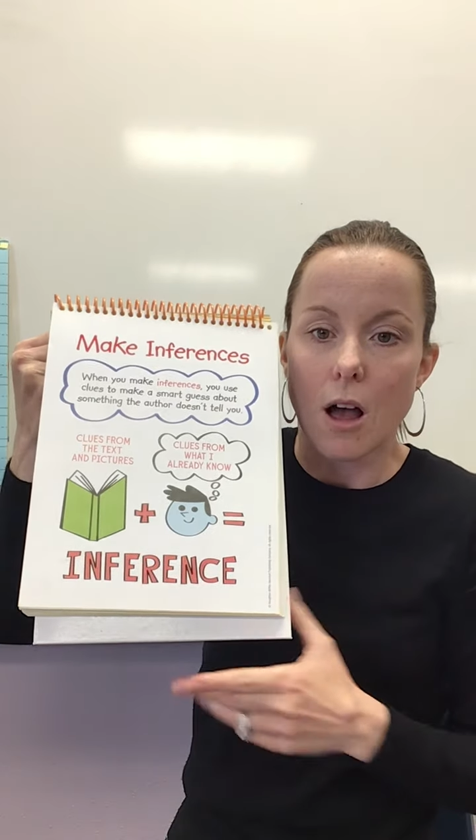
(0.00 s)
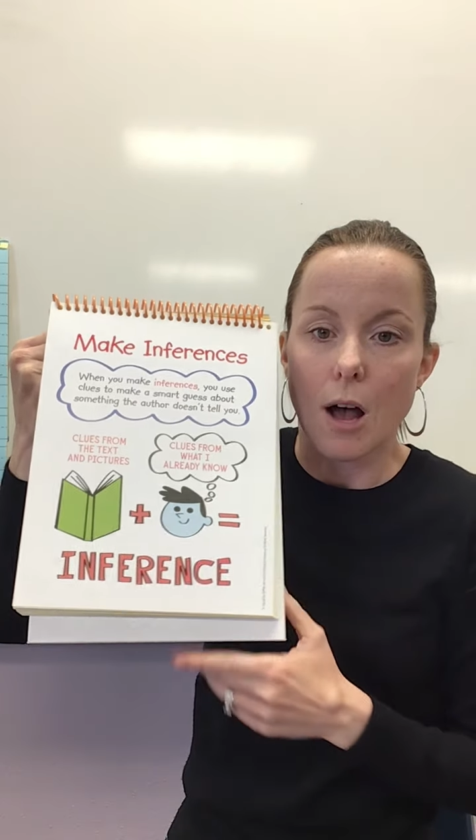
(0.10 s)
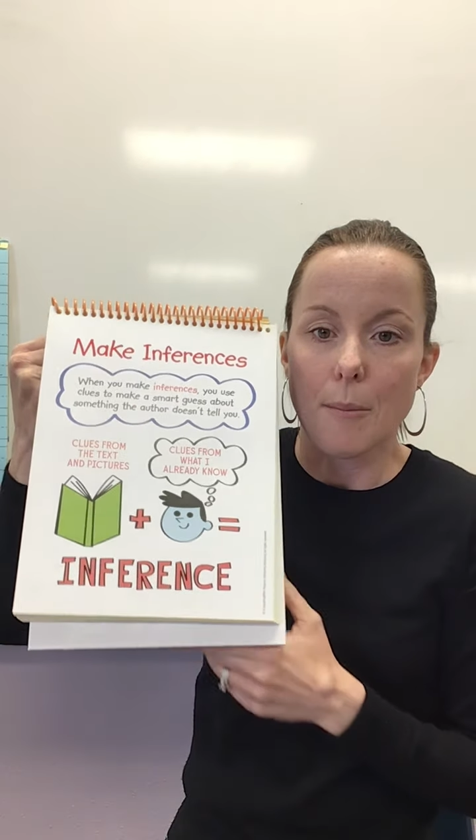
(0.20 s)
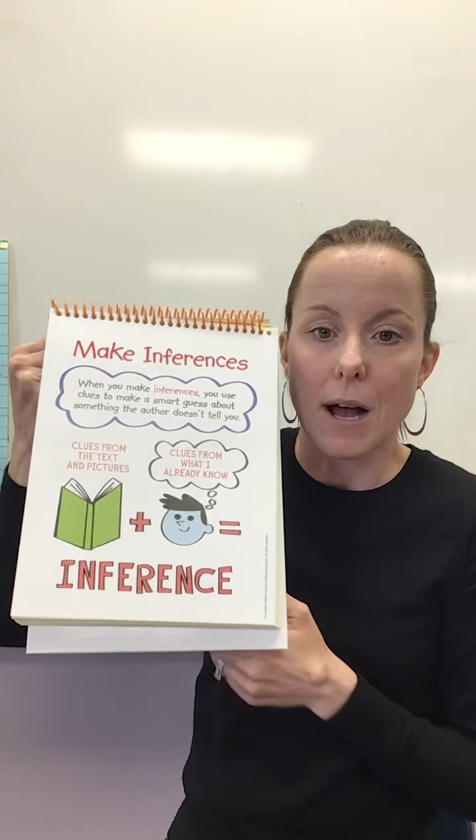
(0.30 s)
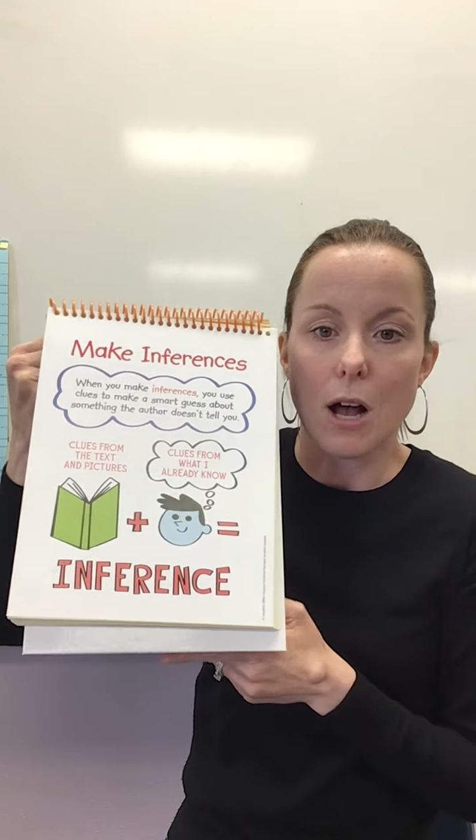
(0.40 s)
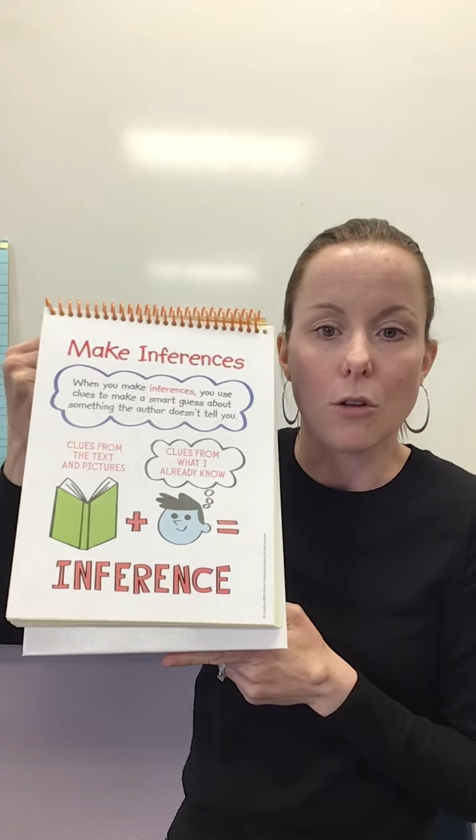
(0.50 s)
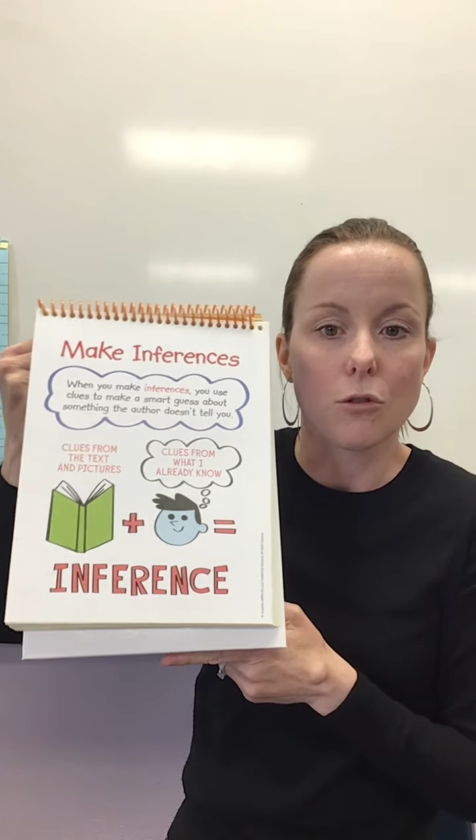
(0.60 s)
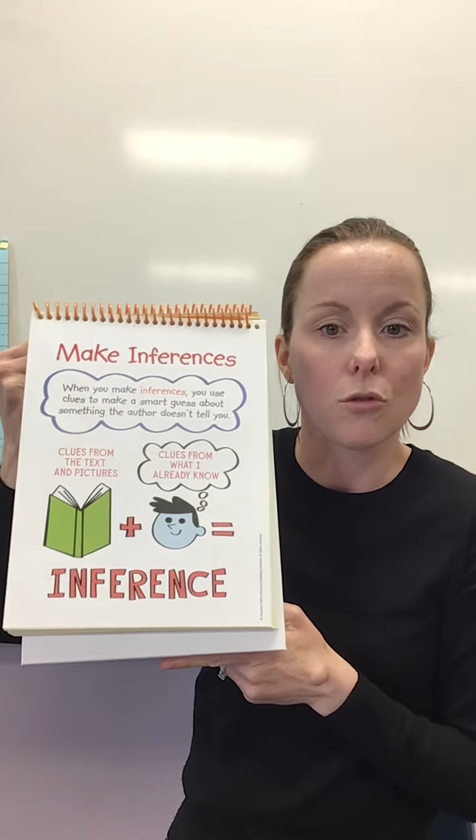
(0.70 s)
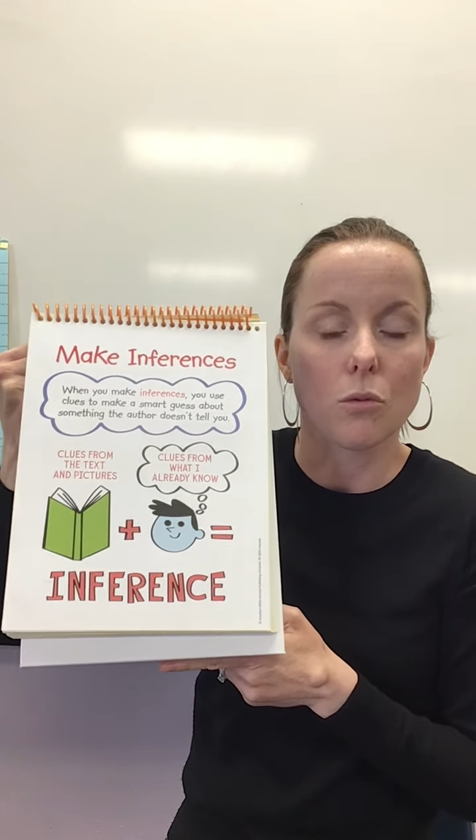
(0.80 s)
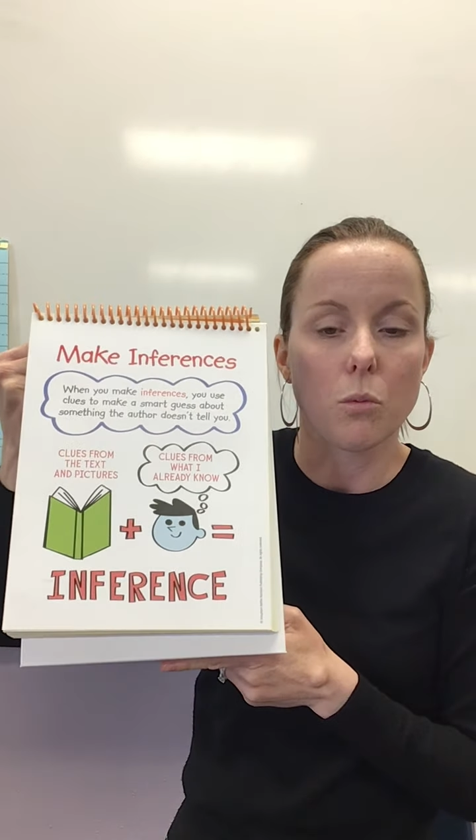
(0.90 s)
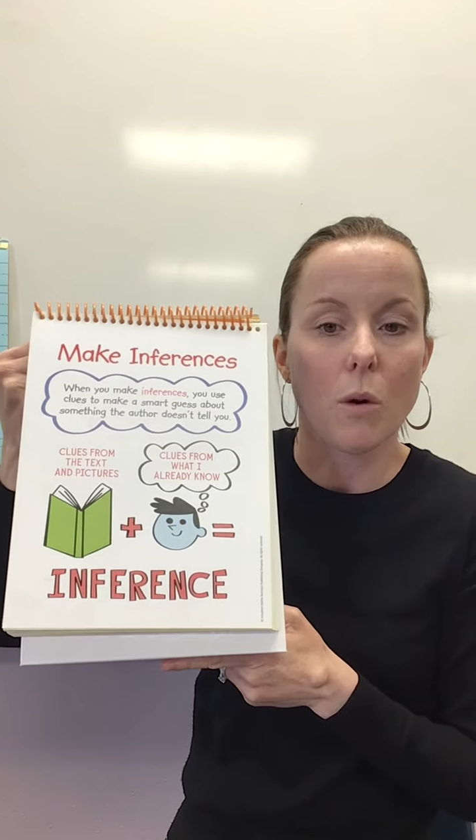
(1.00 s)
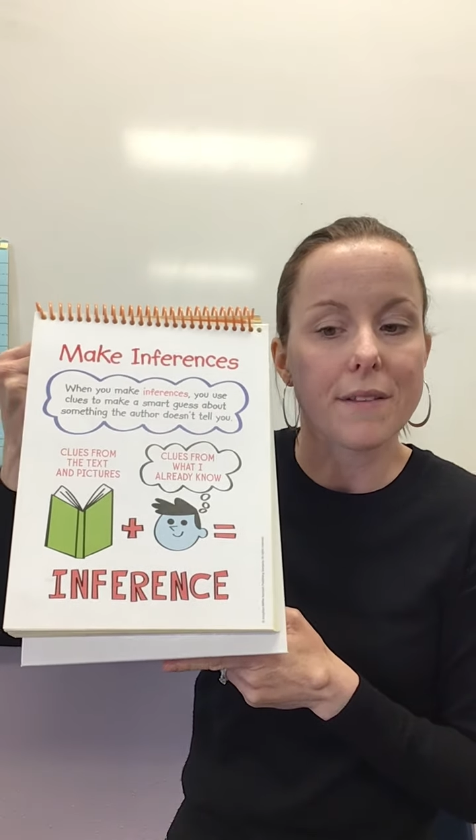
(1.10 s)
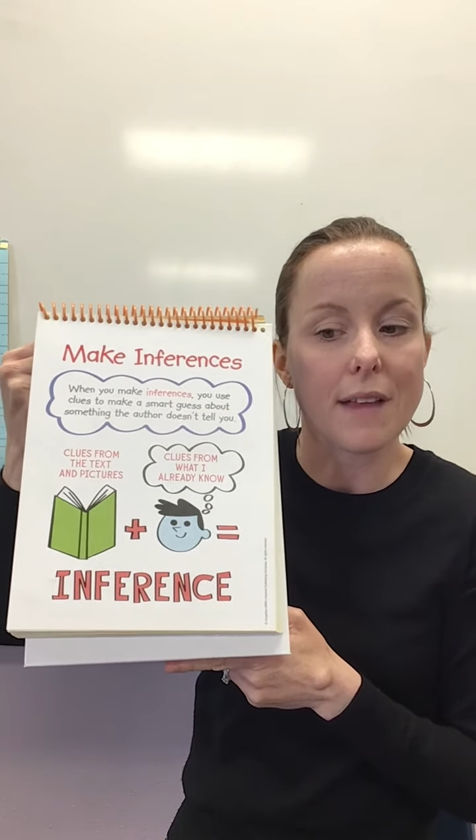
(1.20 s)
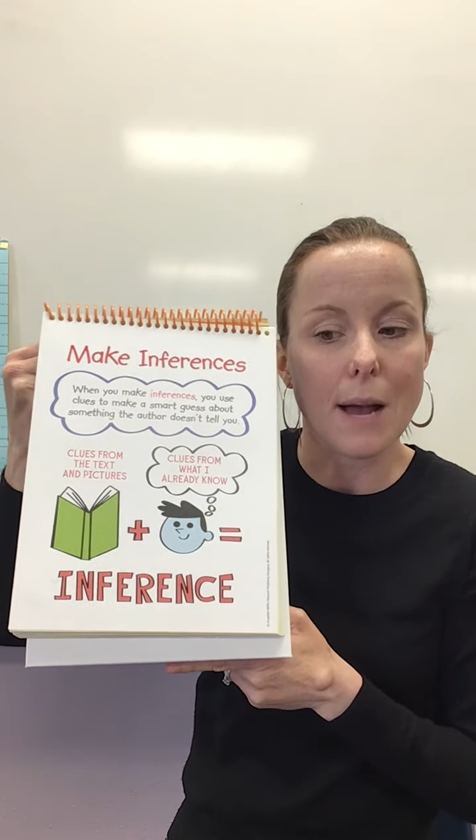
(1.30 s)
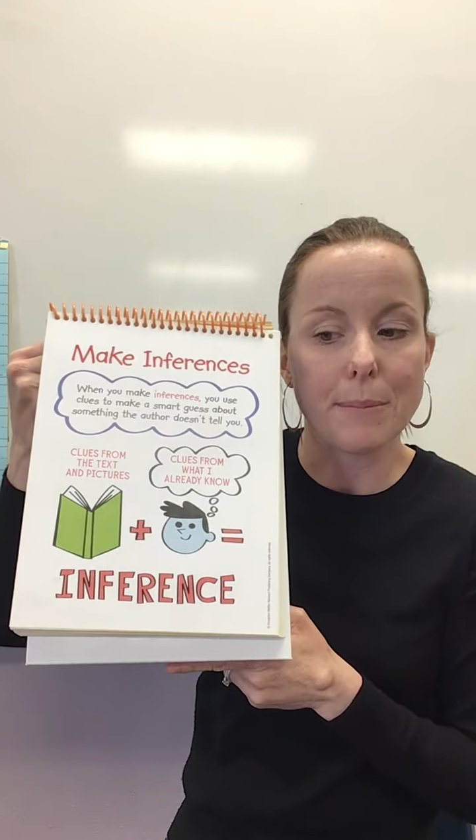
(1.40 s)
about what's
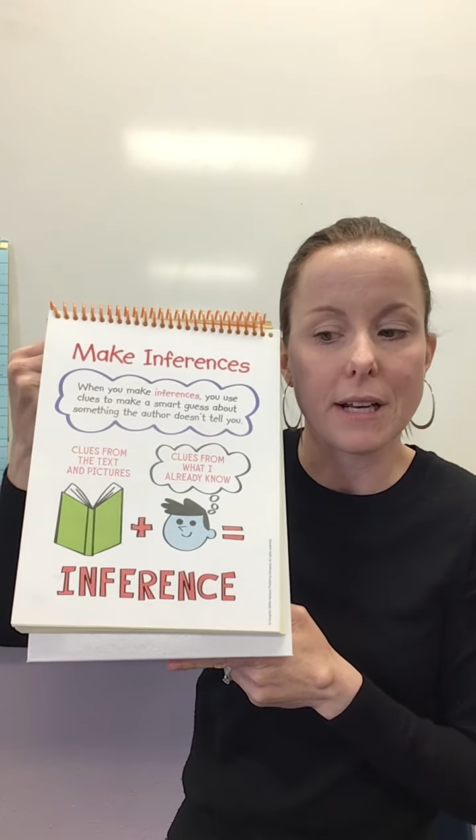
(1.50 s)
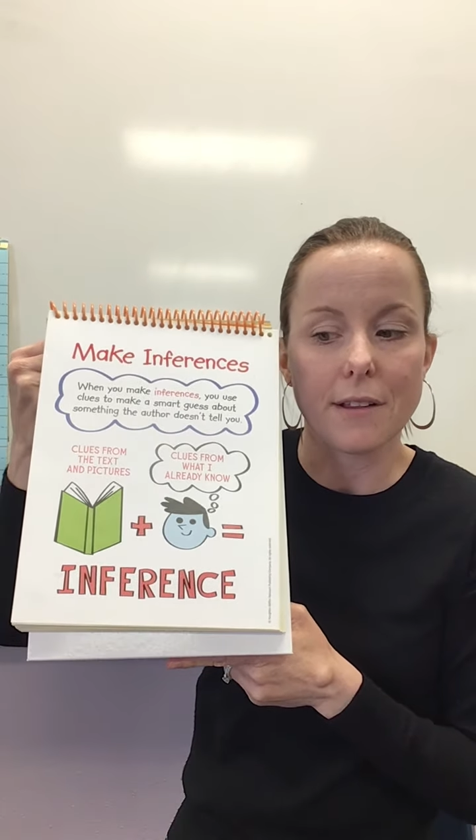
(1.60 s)
happening in